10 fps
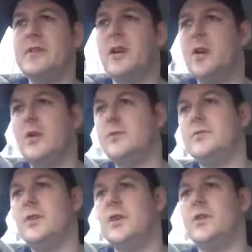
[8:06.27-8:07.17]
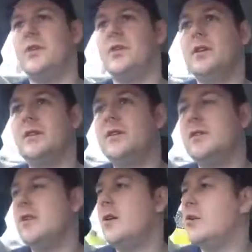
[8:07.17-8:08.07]
No,
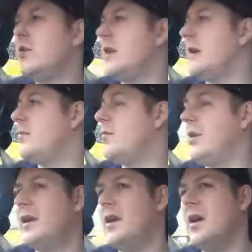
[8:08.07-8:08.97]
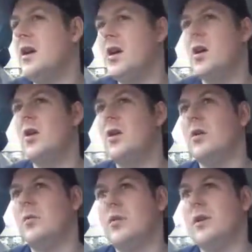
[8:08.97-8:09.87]
let's not go down putting
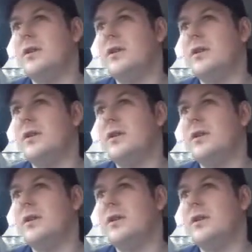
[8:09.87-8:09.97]
the